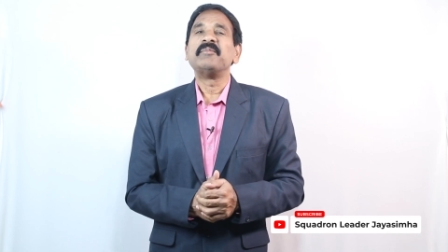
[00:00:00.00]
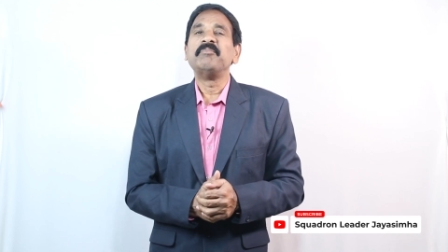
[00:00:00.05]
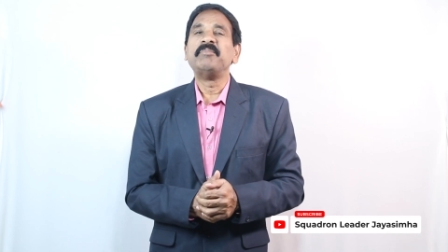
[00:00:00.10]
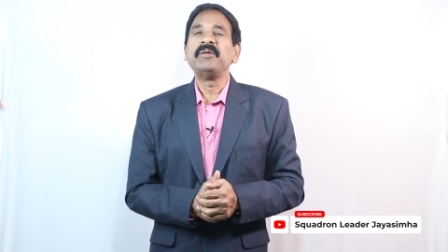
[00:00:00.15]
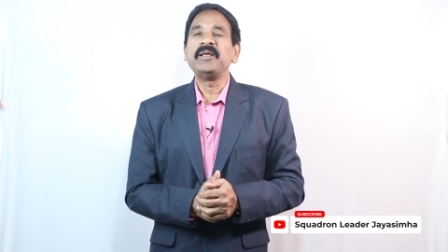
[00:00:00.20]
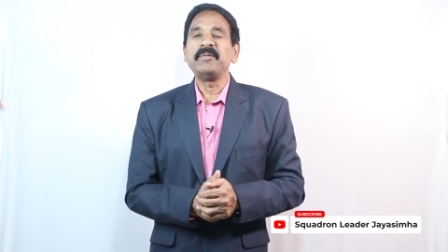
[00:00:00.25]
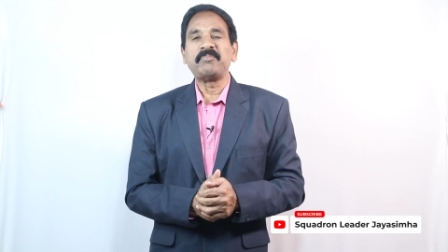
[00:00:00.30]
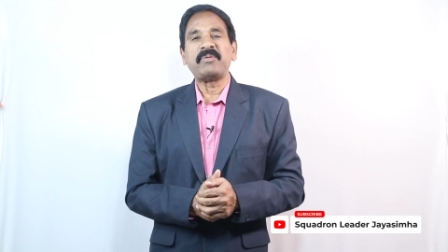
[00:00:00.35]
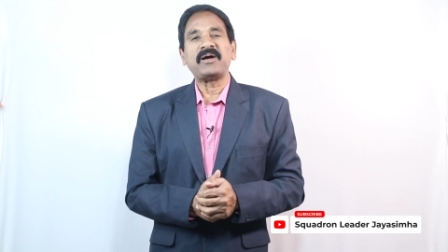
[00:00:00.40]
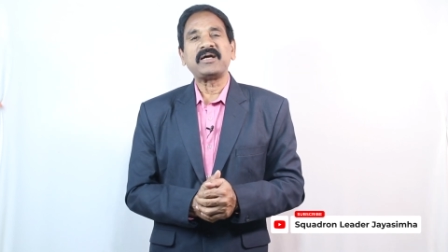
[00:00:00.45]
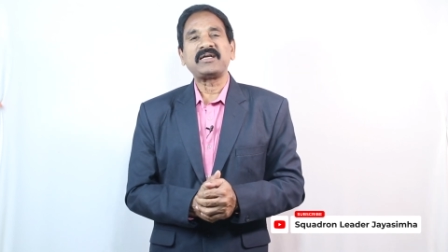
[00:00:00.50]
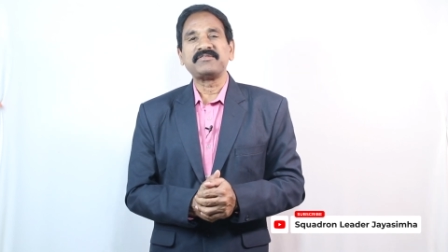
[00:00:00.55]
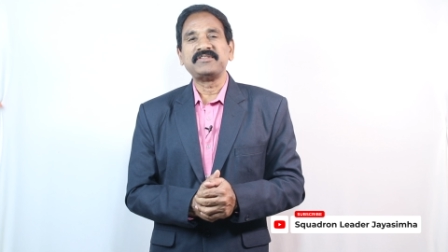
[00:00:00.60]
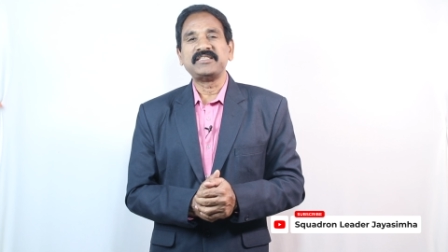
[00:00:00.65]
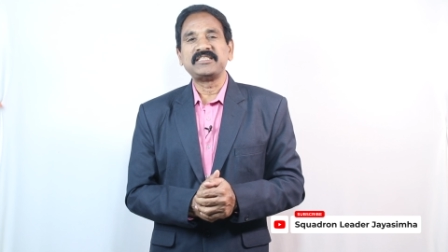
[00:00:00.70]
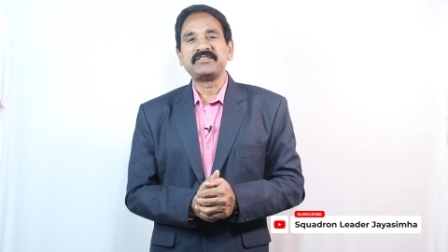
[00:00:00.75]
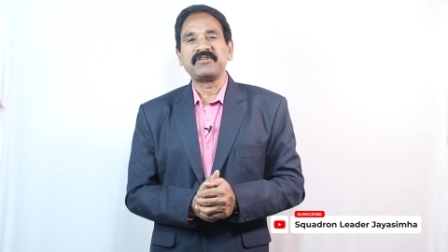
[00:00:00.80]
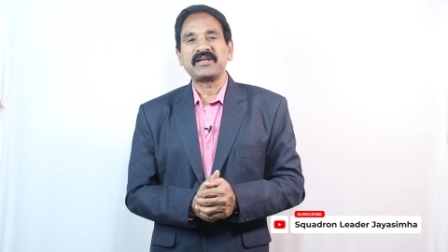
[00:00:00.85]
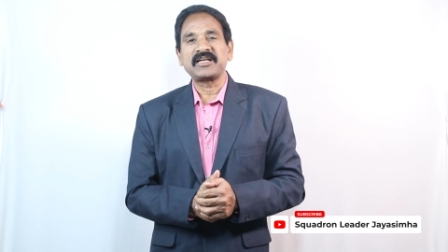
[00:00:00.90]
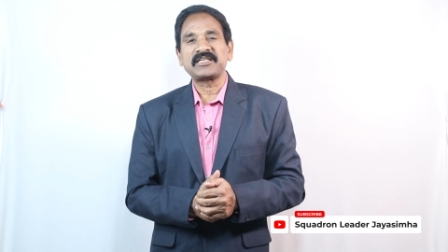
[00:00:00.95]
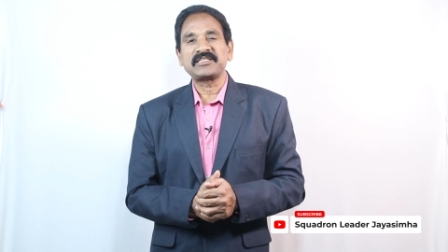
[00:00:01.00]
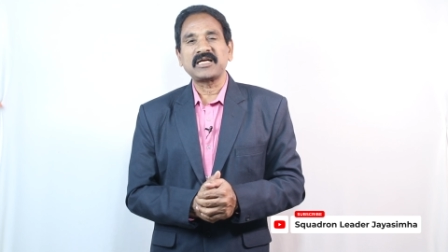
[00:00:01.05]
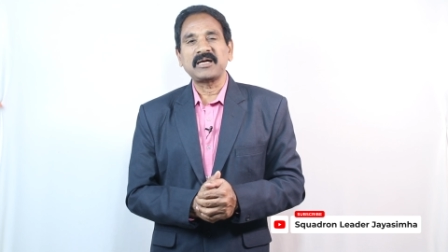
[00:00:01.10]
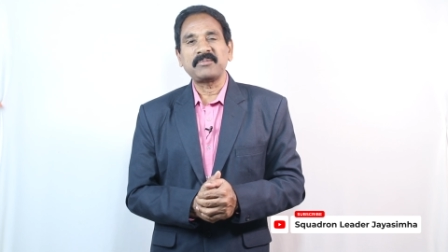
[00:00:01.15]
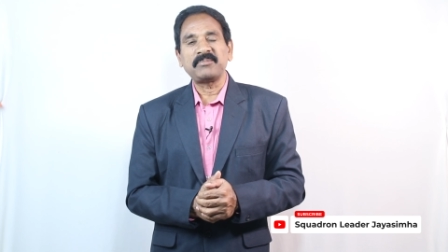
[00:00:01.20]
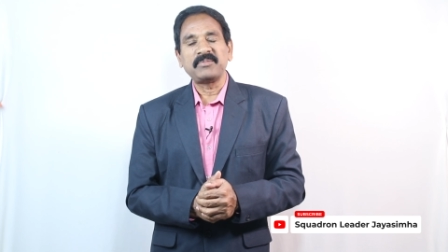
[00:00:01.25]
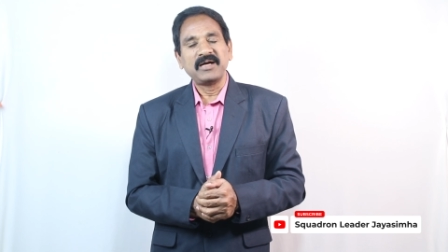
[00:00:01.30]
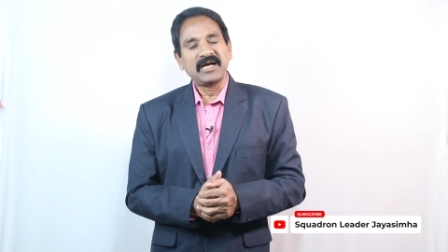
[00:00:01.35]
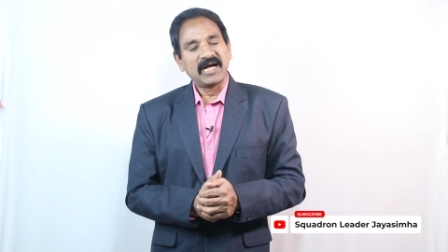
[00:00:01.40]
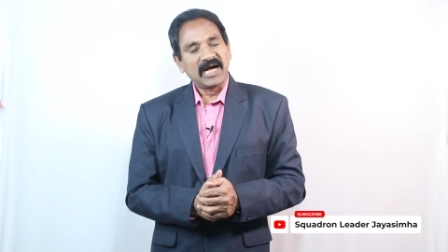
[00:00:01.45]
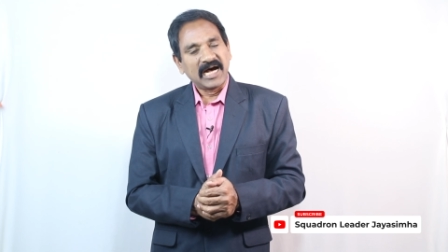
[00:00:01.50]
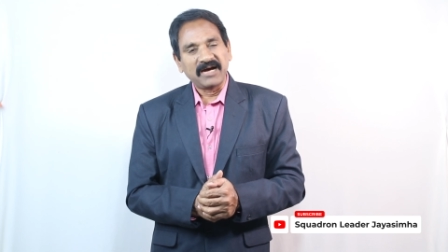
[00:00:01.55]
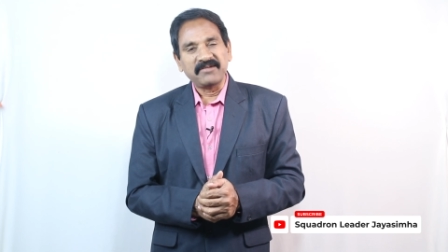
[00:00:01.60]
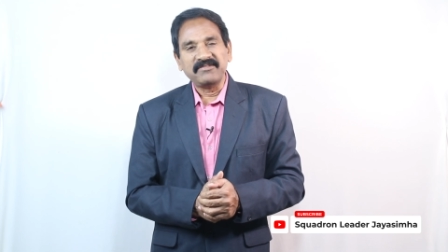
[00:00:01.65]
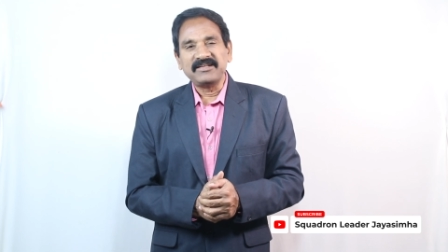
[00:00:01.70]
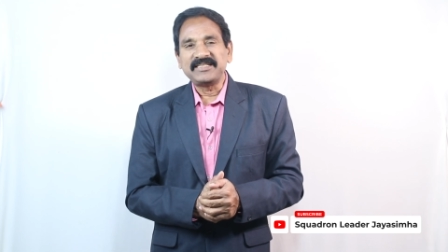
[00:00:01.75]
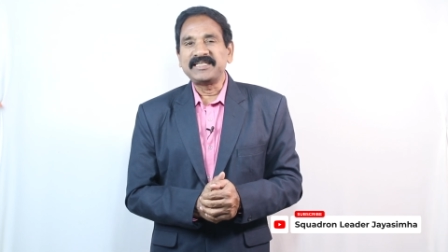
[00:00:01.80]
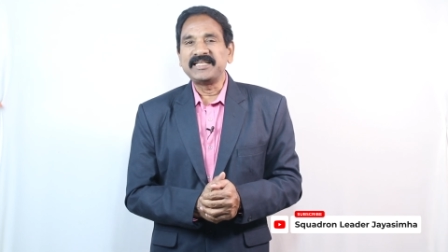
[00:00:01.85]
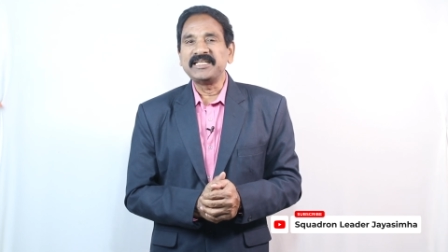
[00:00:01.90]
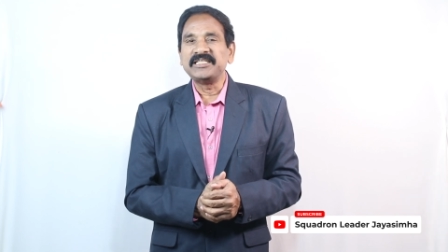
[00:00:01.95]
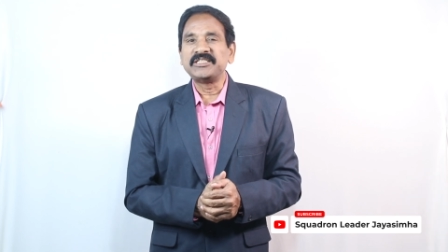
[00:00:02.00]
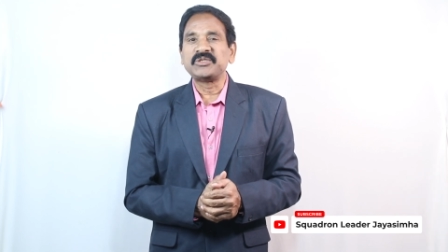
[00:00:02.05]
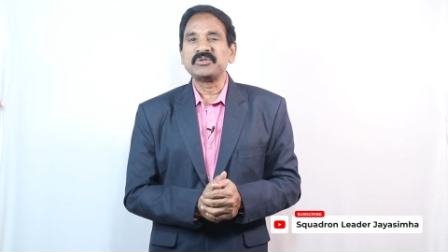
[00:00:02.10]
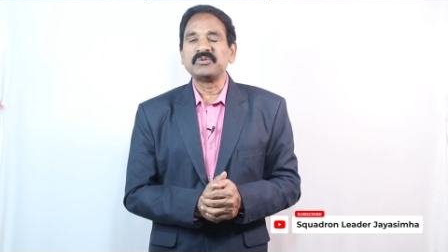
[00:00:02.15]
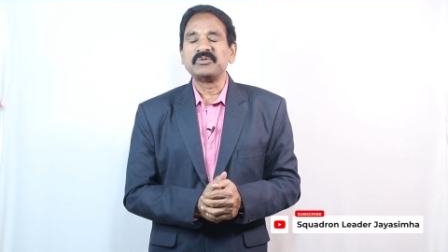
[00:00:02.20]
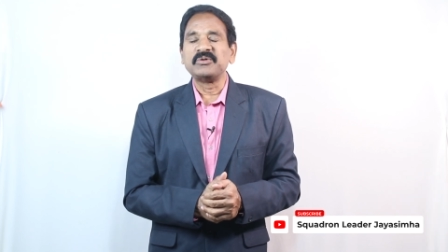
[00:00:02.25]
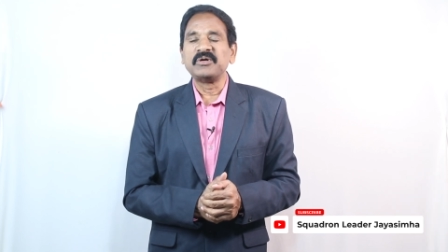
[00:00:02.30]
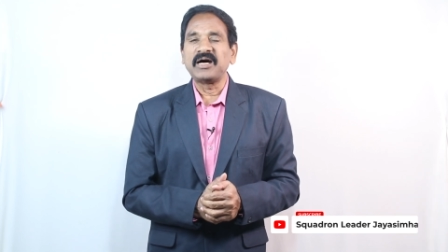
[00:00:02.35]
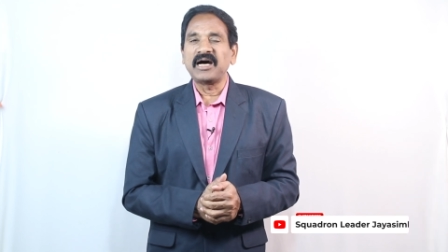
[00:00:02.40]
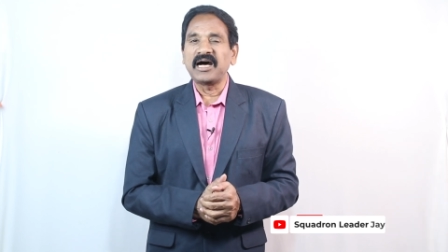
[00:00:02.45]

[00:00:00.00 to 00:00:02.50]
be part of this workshop. I will teach you